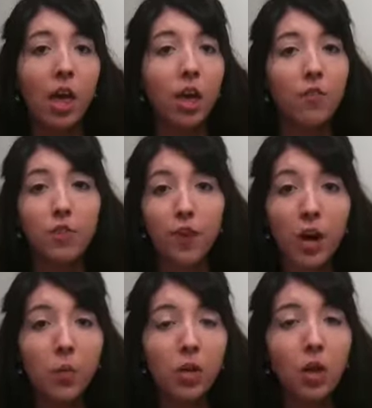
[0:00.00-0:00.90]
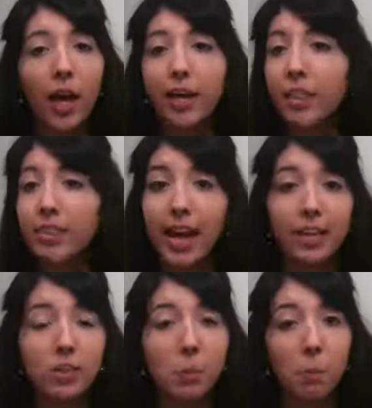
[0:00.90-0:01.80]
If you find one you like,
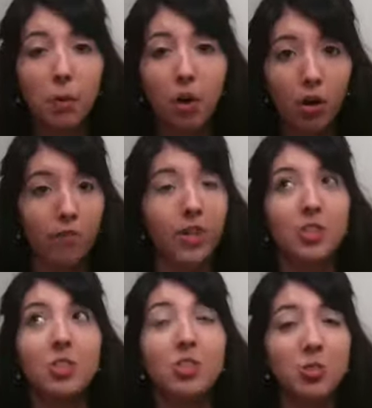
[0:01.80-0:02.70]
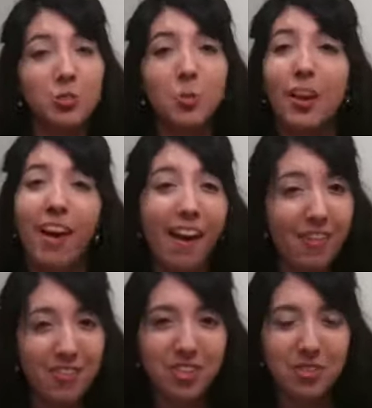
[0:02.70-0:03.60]
that's perfect. Use
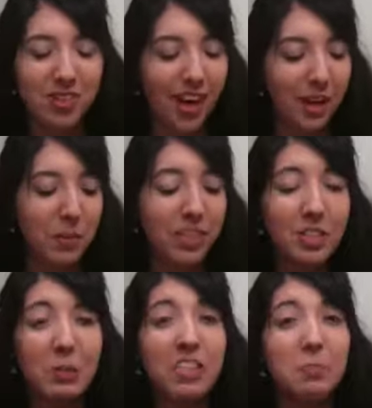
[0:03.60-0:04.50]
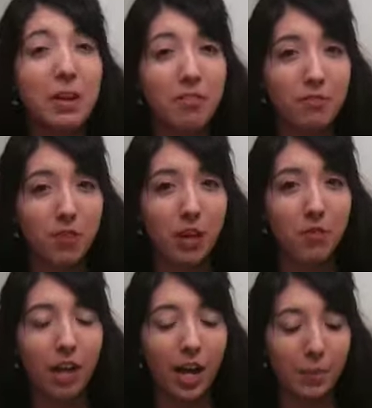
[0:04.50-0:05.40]
whatever you like. But this one is my
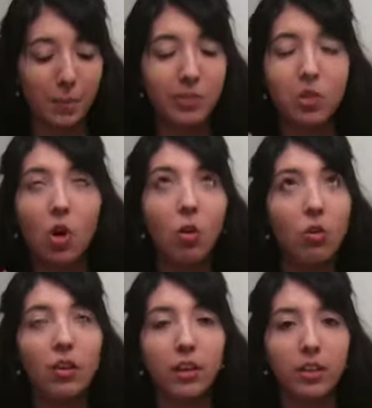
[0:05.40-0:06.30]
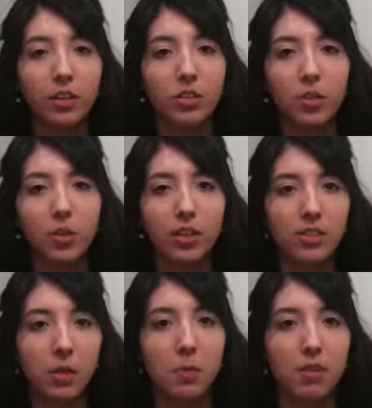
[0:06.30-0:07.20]
favorite. I'm totally addicted to it. It's
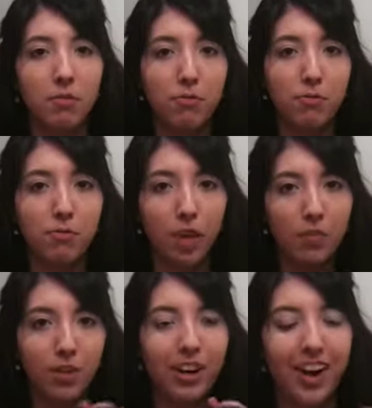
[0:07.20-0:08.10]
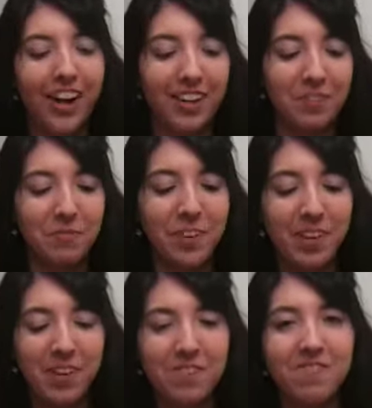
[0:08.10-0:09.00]
like my favorite item
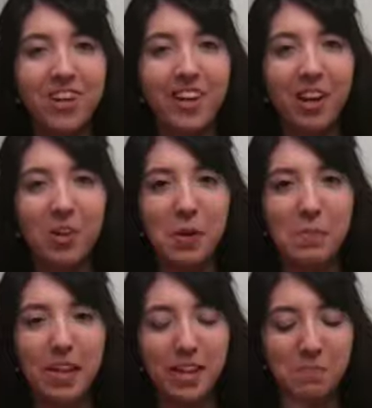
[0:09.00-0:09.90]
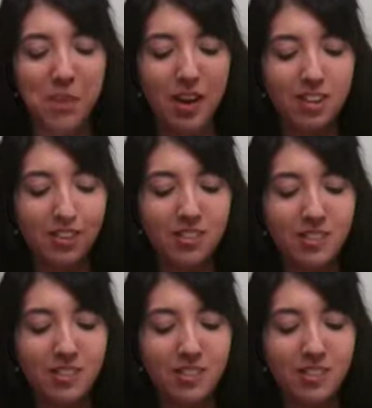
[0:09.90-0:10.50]
right now in my makeup box.